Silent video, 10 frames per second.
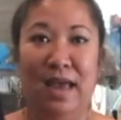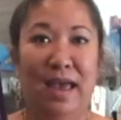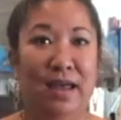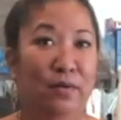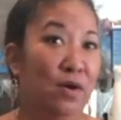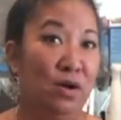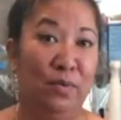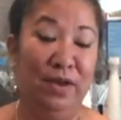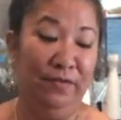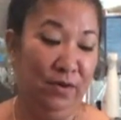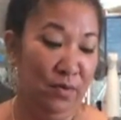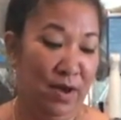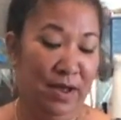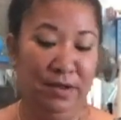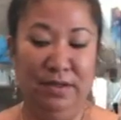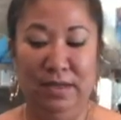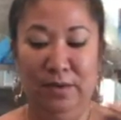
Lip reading: and walk away for a while.